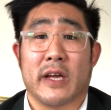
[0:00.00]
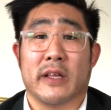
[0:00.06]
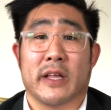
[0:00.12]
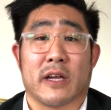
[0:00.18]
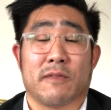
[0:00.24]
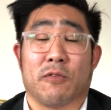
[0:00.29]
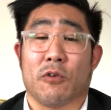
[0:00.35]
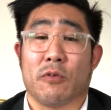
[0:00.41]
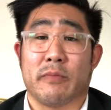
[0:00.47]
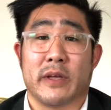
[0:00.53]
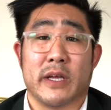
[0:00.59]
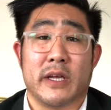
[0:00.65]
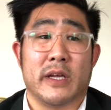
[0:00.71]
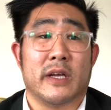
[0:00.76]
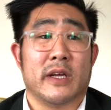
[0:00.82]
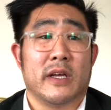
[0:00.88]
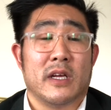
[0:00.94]
Like for
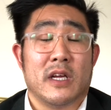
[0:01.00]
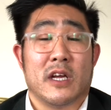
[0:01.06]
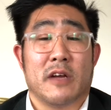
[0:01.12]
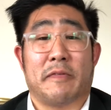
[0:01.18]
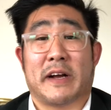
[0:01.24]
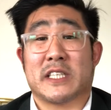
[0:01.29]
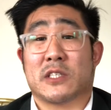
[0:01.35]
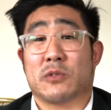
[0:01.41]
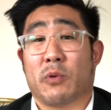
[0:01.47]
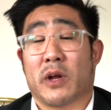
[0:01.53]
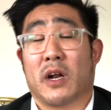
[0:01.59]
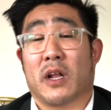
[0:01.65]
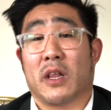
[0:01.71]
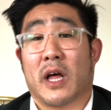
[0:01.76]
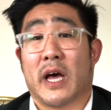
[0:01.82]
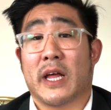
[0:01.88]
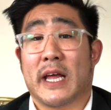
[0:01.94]
me, if I sweat a
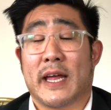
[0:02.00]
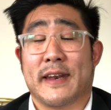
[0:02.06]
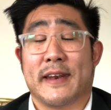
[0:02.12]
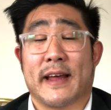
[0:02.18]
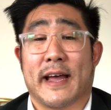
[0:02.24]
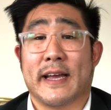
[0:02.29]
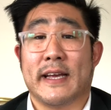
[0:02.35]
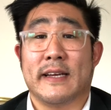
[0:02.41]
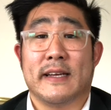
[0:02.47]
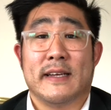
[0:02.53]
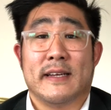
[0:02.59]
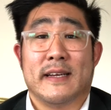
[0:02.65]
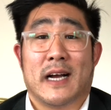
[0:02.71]
lot at night,